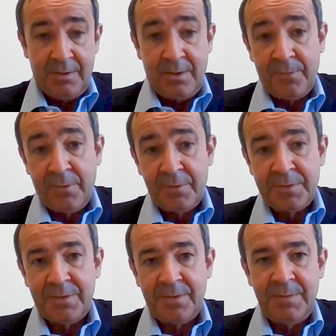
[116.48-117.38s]
Of
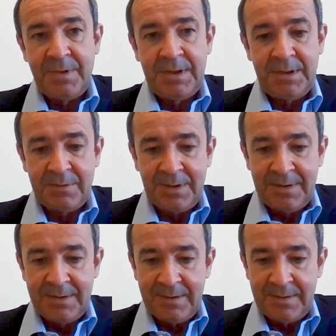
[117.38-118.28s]
course, many
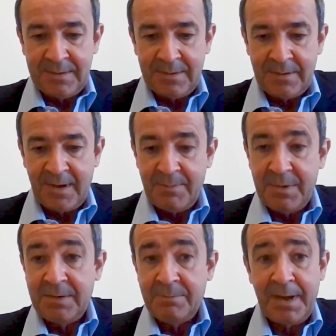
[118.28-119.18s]
utilities have
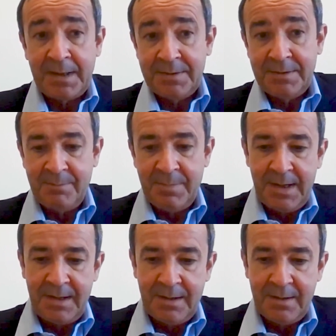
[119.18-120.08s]
been impacted
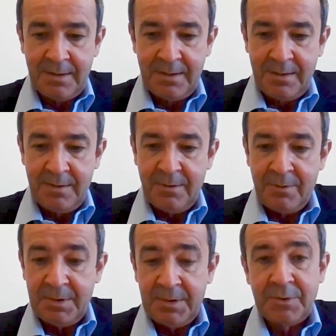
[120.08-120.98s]
by
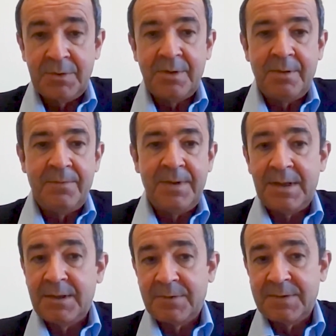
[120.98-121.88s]
the reduction of the
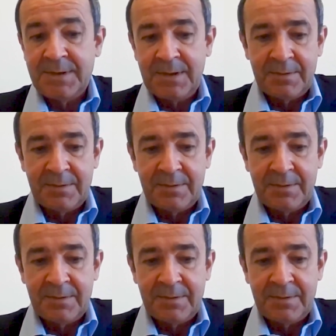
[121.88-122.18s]
electricity